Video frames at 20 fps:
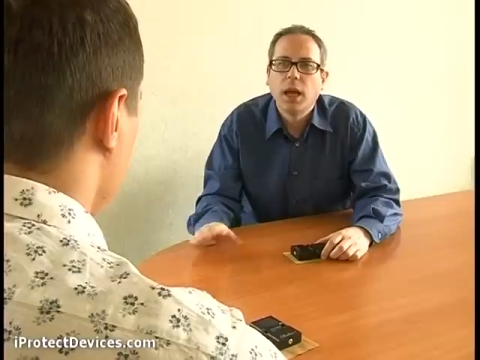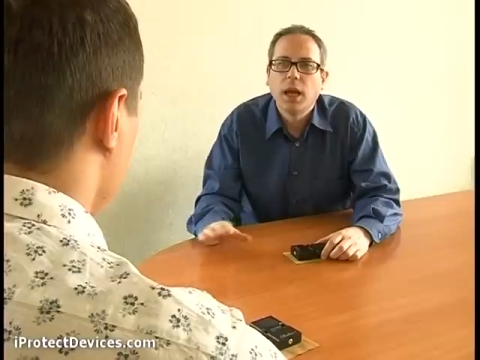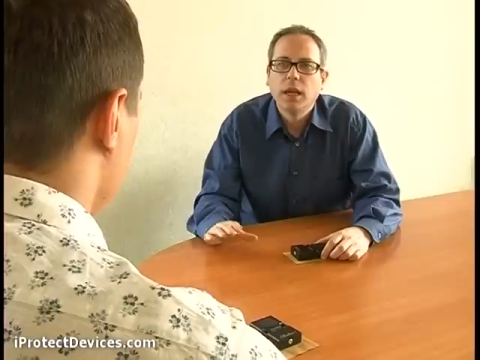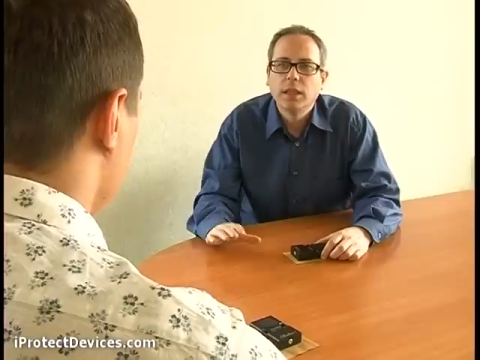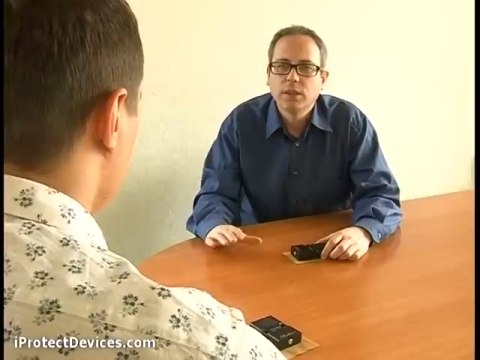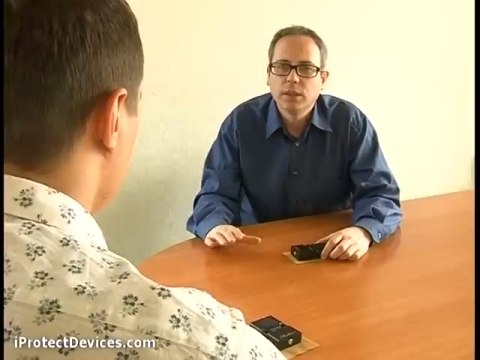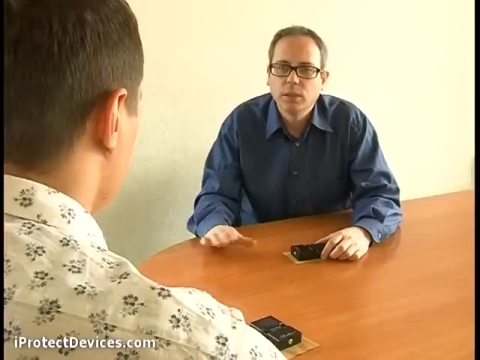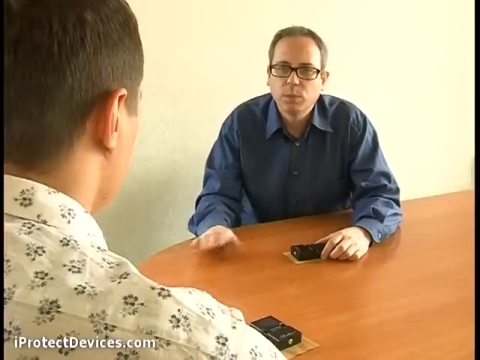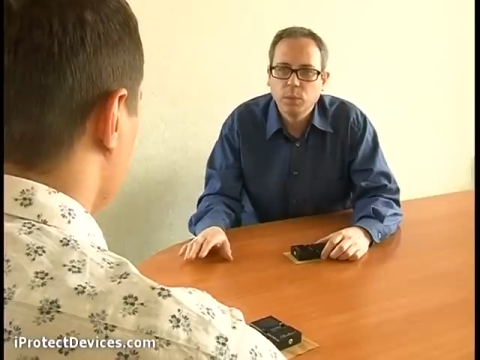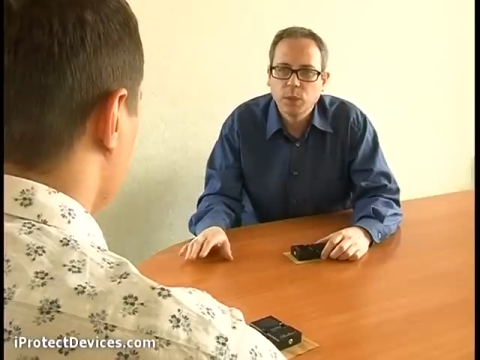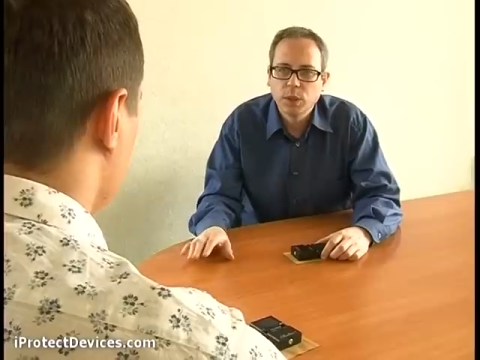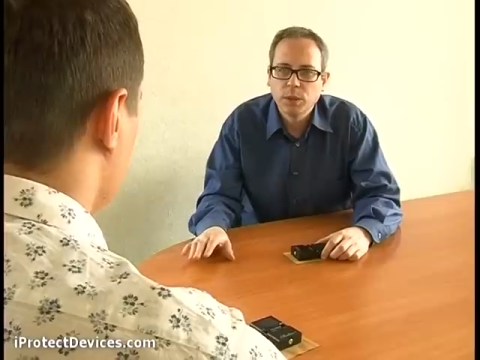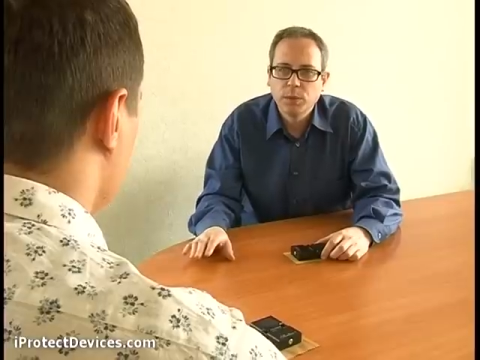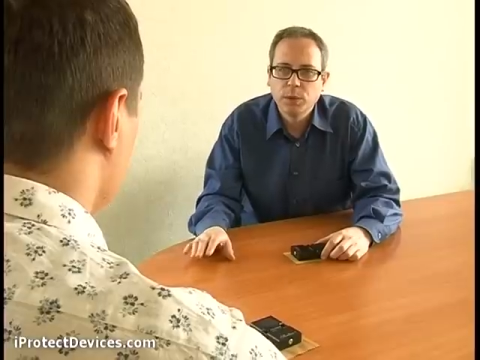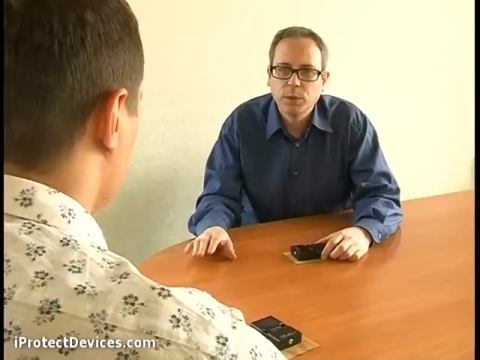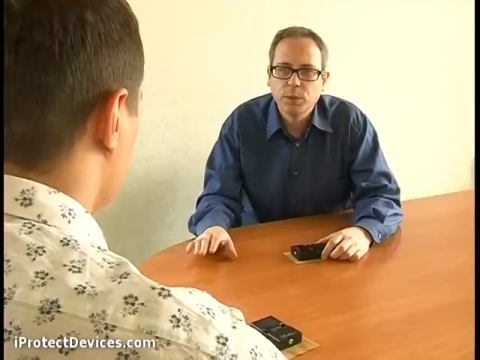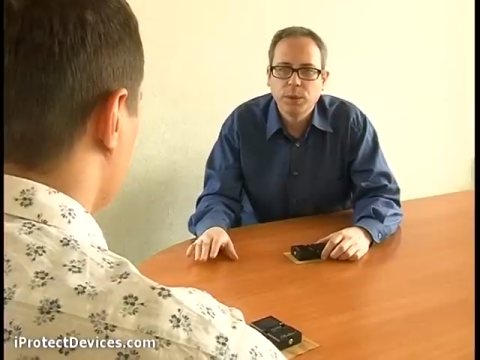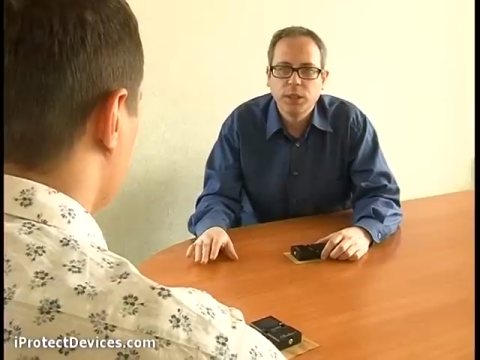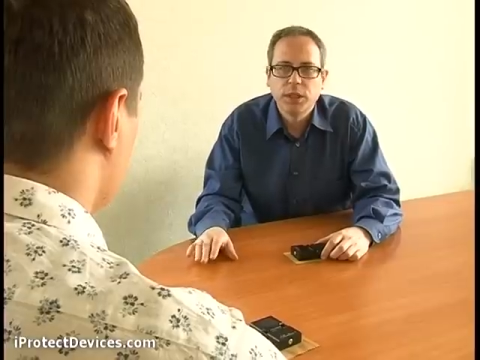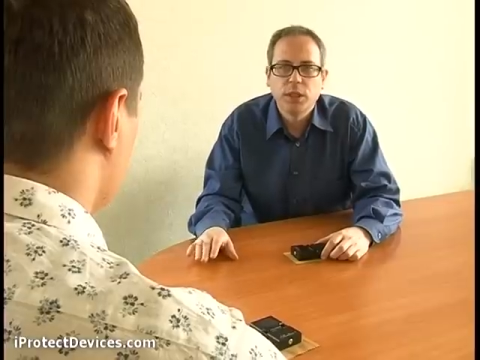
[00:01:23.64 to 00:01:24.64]
somewhere
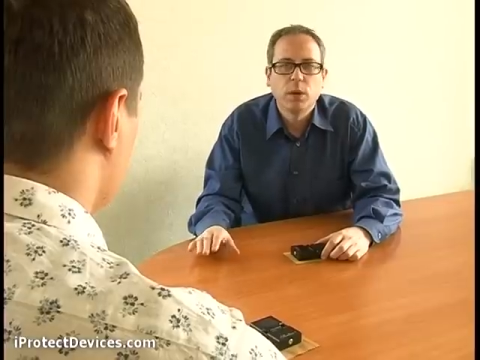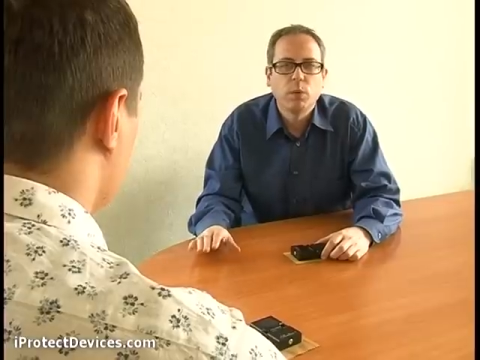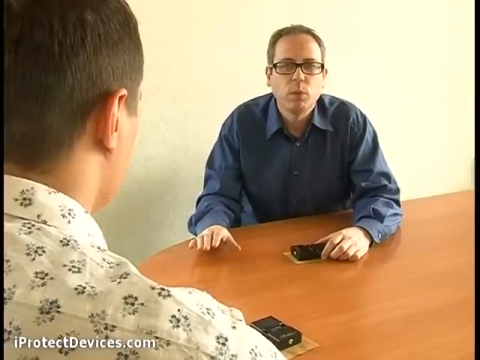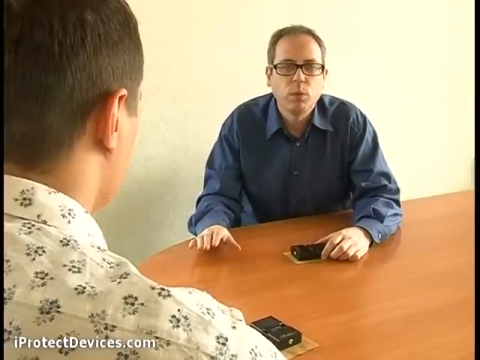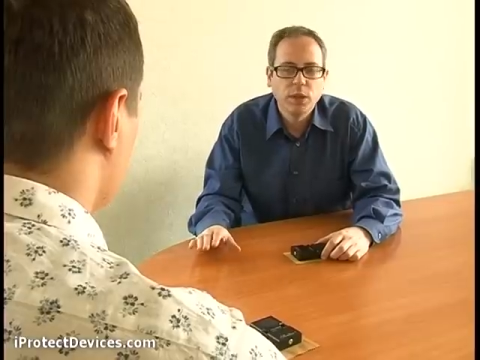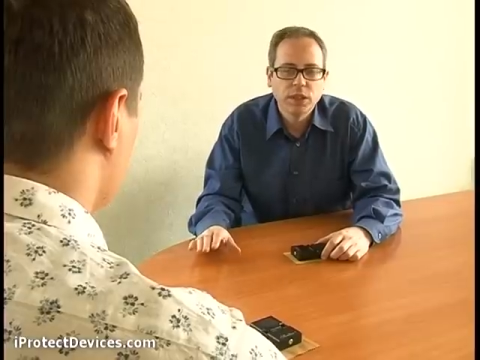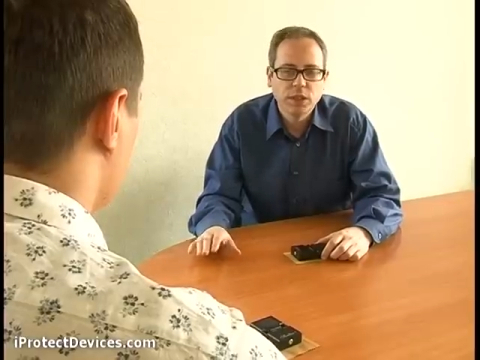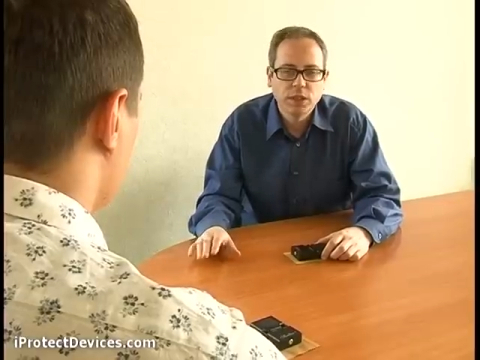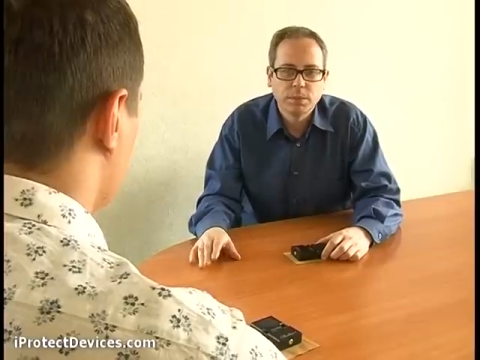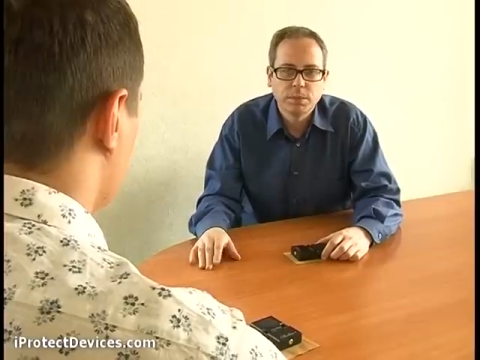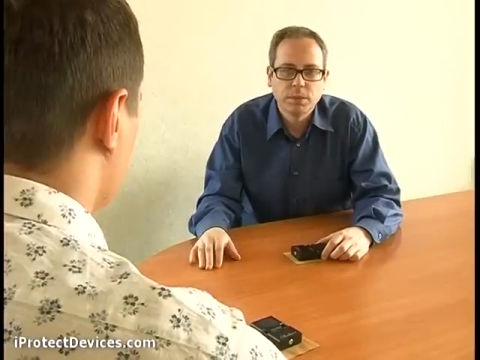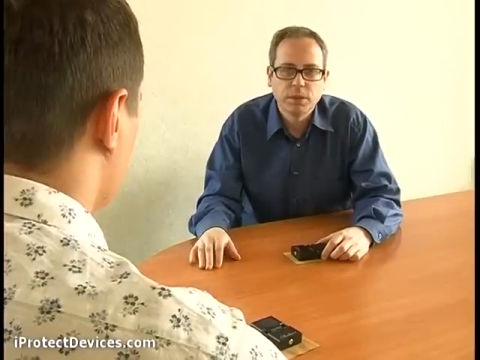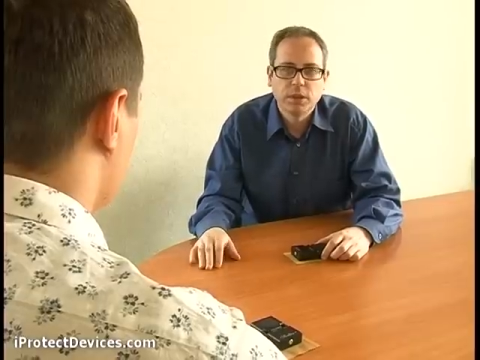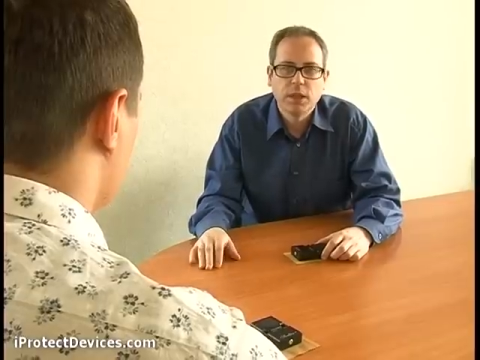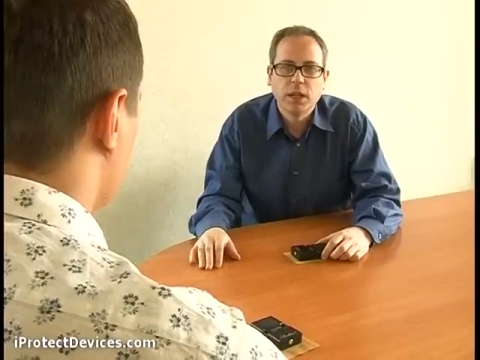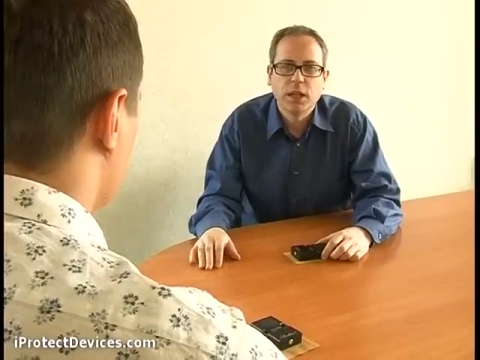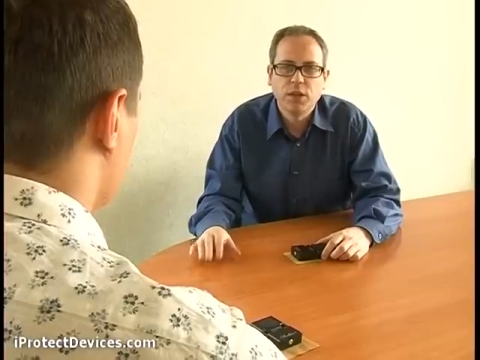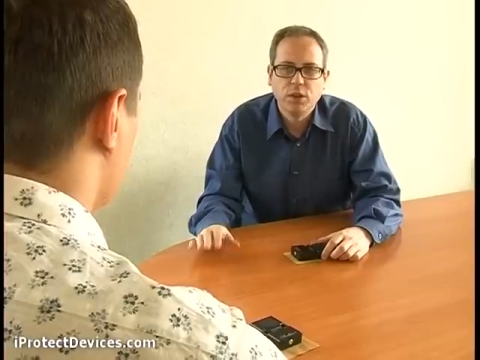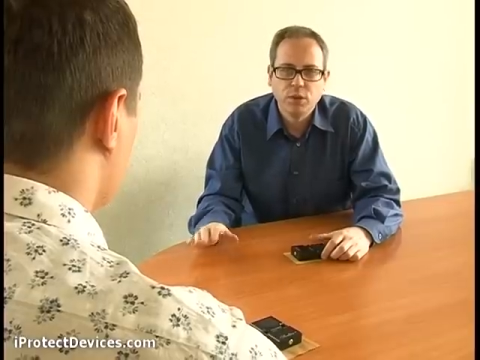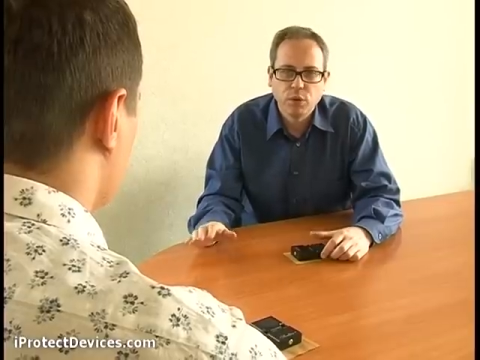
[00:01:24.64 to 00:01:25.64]
between a whisper
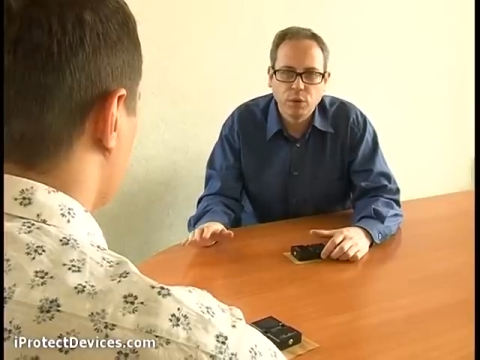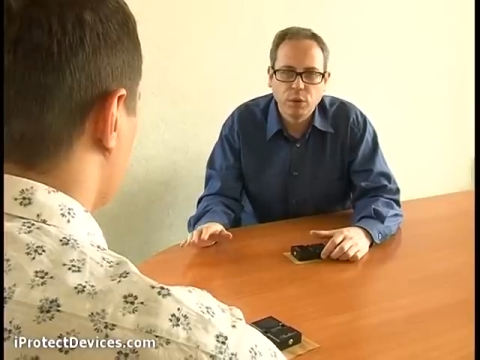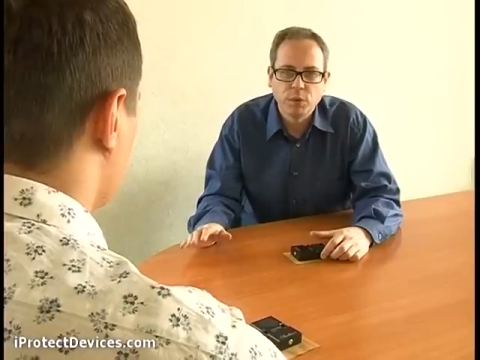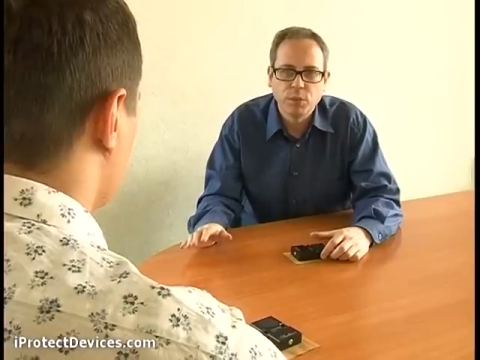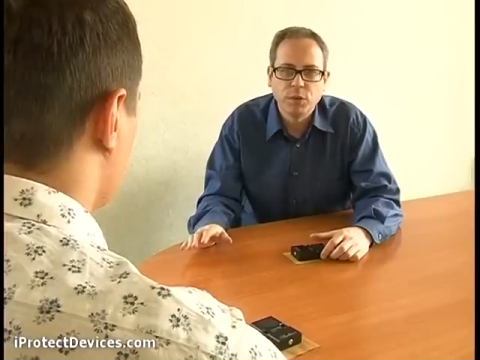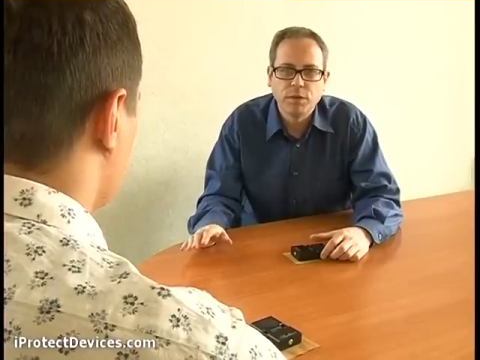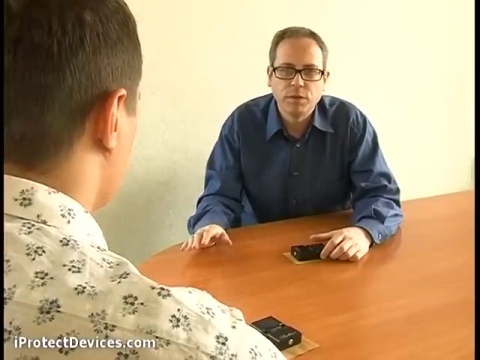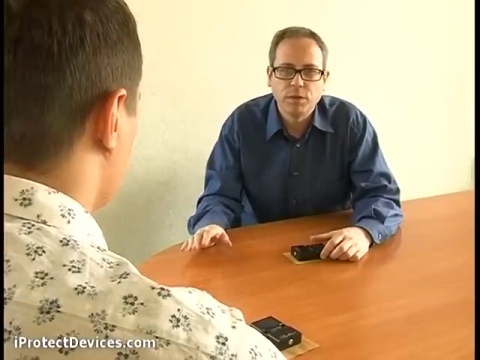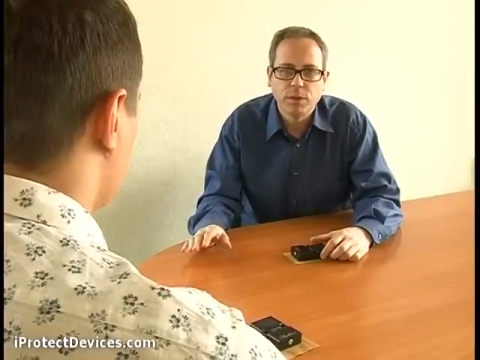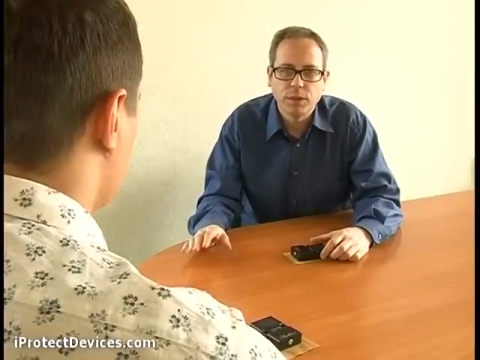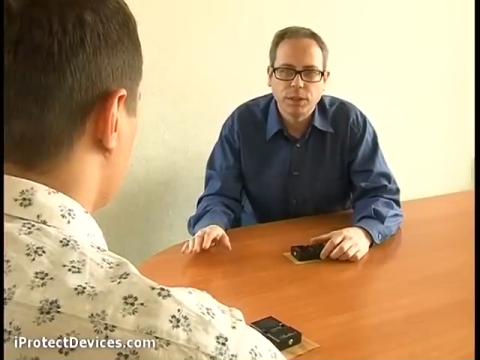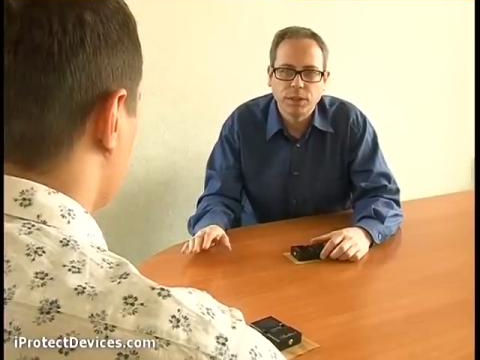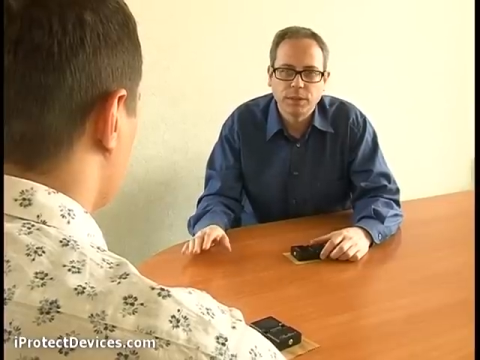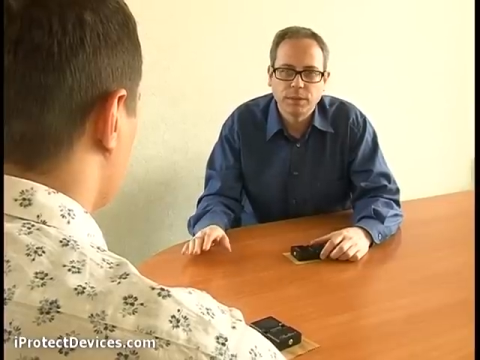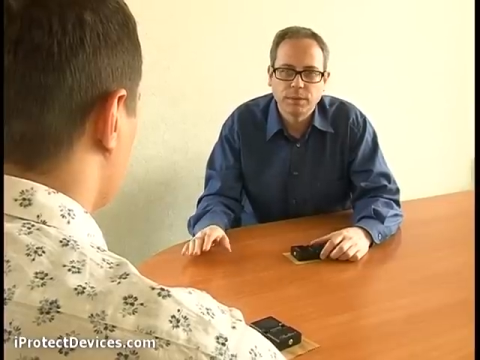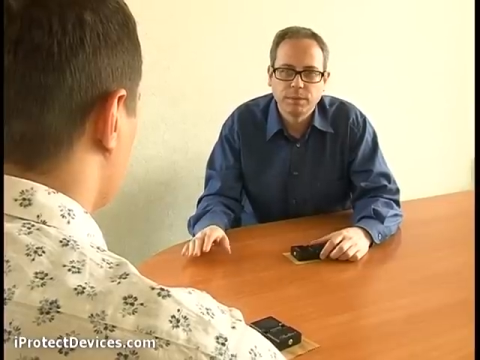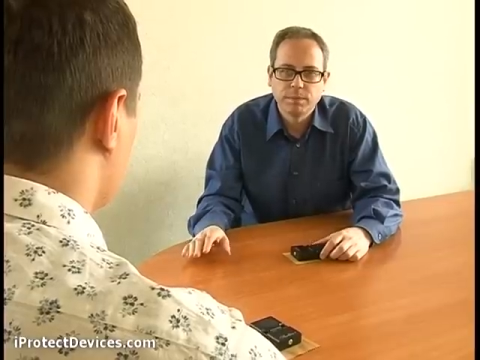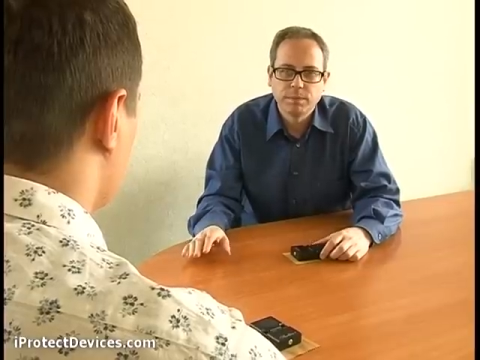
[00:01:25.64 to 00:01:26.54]
and normal voice.